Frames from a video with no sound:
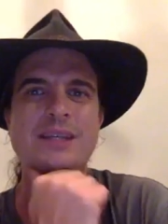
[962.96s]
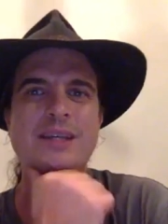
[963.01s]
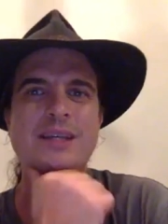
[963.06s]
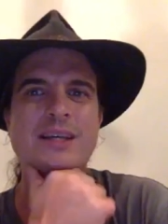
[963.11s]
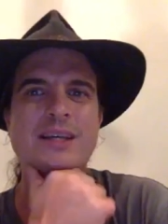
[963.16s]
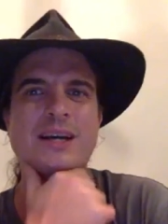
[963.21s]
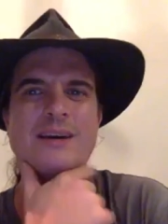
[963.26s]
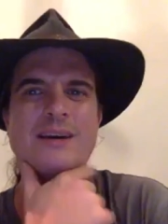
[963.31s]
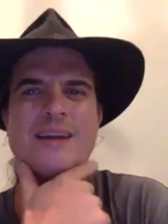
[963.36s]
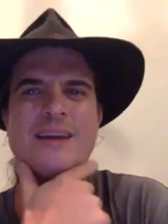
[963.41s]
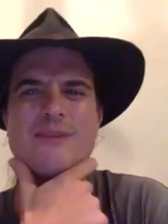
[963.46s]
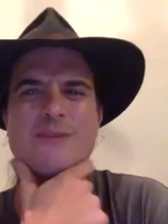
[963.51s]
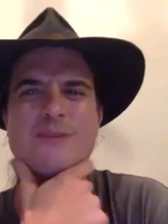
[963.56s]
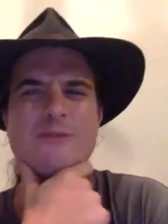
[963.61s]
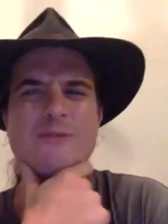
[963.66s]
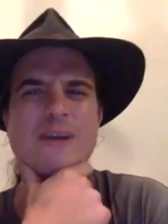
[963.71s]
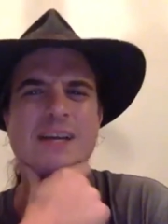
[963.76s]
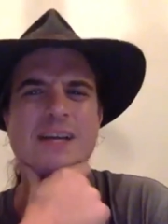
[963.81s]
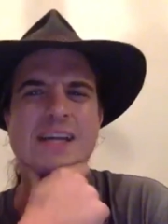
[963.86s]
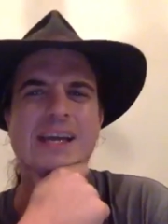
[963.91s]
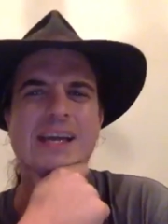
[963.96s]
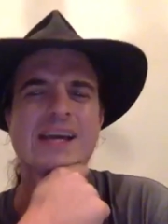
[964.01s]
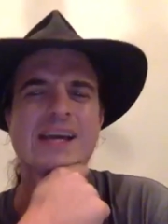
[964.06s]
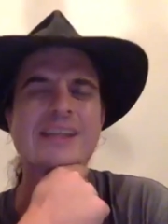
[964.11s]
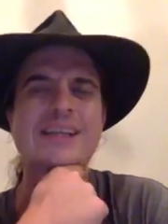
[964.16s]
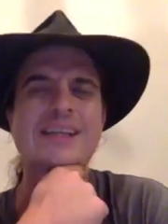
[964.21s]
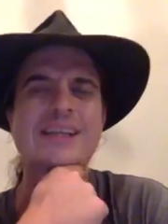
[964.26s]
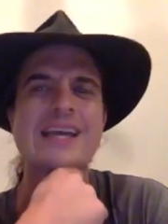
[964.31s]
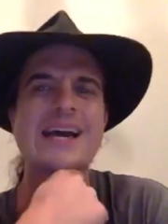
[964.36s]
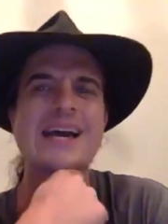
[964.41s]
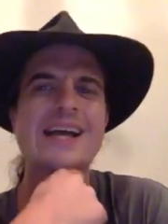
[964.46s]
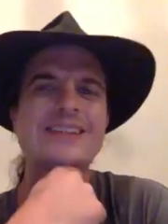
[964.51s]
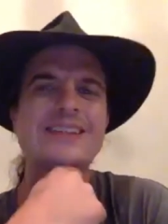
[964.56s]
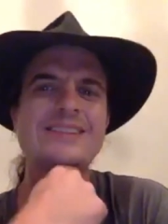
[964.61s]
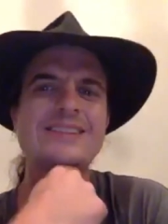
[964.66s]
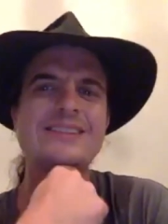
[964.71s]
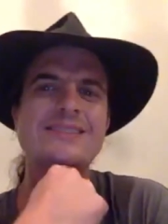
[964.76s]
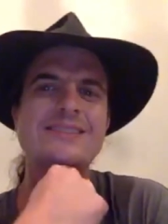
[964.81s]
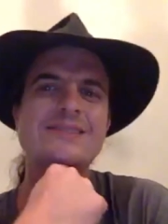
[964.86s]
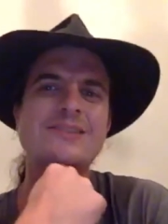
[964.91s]
uh, even running out of
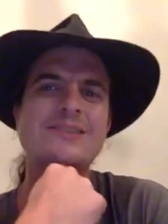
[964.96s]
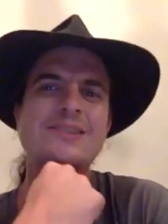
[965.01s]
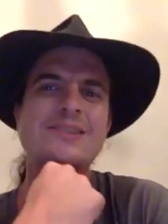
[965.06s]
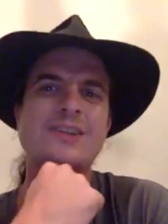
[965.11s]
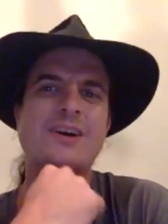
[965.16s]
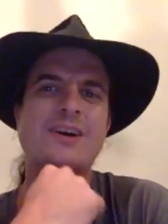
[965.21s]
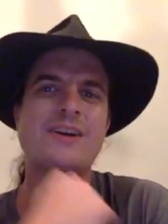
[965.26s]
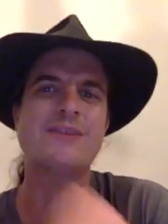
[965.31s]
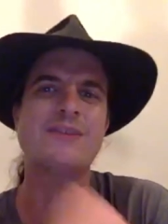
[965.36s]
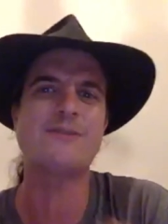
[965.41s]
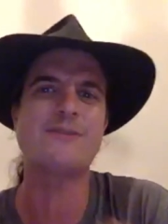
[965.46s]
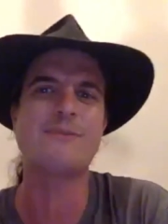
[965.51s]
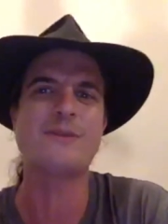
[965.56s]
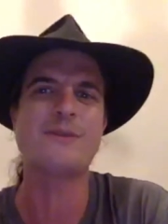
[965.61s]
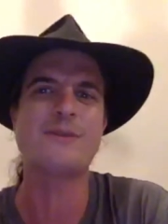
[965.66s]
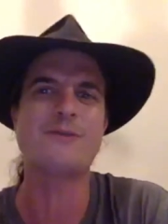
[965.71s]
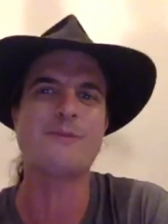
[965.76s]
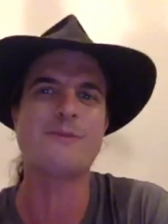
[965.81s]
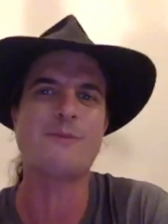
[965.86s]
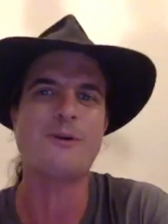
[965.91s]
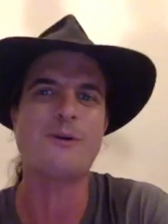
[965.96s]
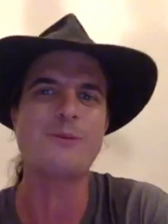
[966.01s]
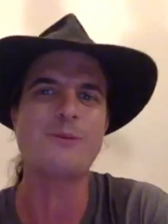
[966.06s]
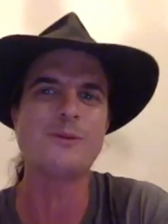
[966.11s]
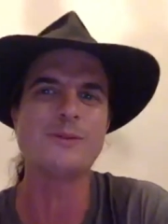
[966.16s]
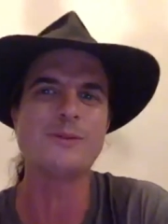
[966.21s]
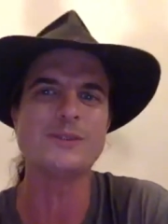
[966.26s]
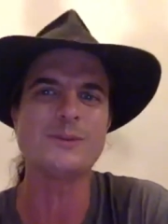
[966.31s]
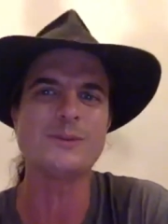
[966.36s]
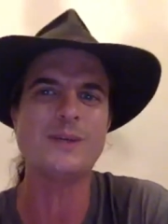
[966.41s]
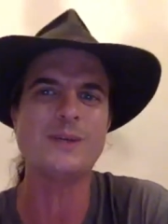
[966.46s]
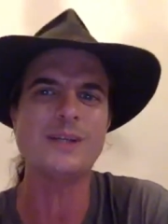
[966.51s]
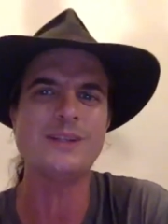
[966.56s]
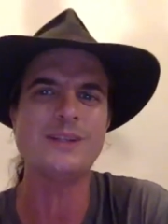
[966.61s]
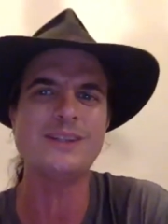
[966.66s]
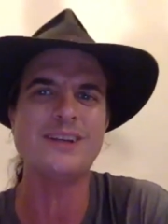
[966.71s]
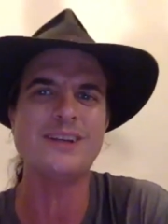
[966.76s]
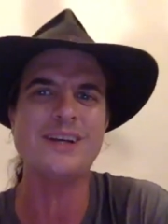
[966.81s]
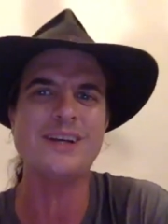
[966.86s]
gas is kind of a bit of a problem as well. Like,